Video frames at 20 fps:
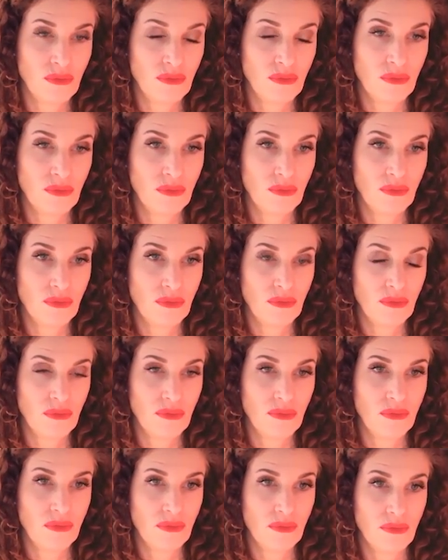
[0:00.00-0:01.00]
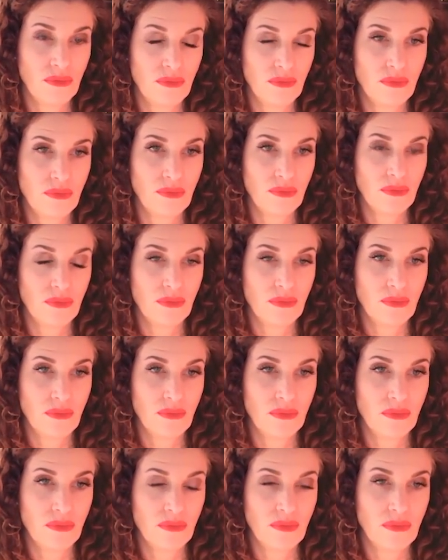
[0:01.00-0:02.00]

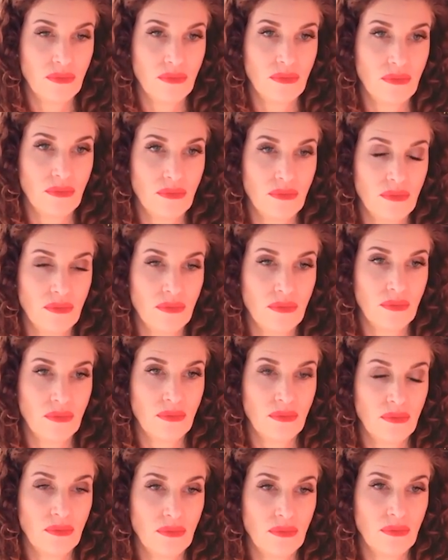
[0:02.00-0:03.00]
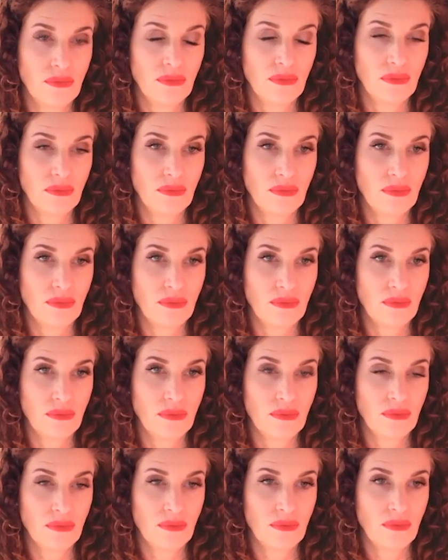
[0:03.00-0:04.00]

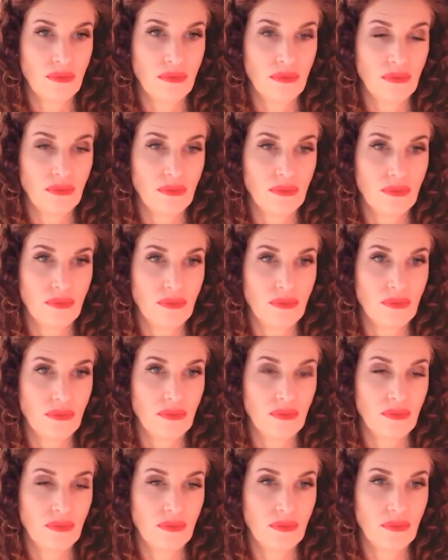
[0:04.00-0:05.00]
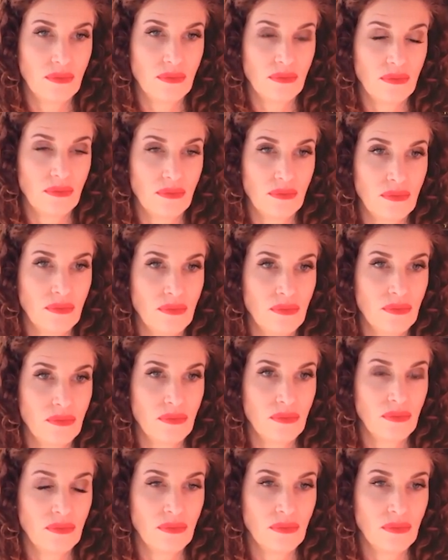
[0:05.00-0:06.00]

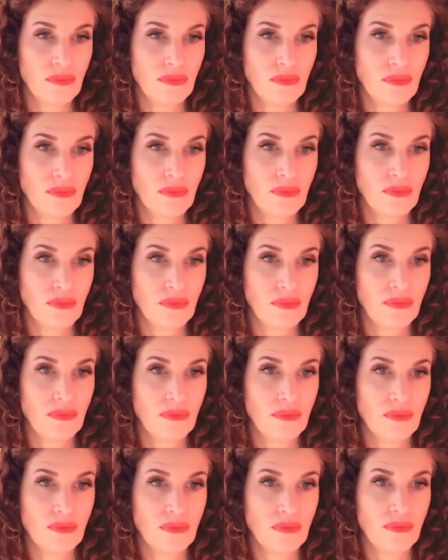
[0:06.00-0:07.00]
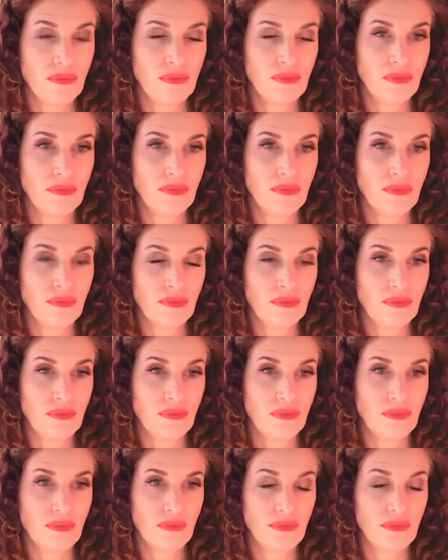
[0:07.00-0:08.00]
[no speech]